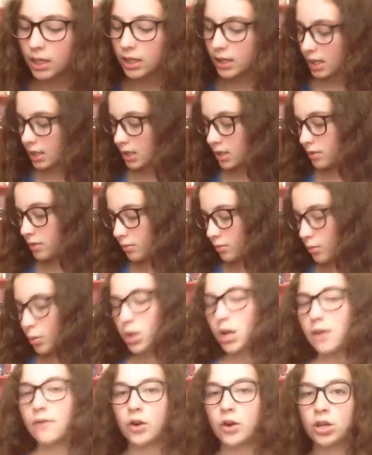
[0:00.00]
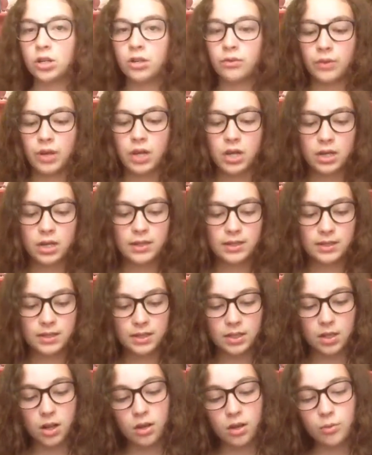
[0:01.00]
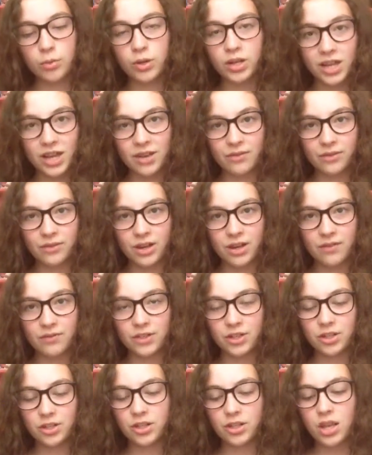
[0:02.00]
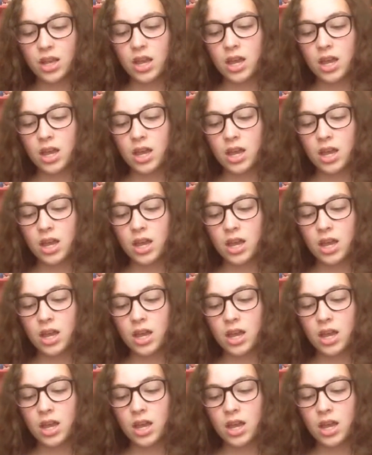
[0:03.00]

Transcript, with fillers: That's one I've already read. This is another whatever after.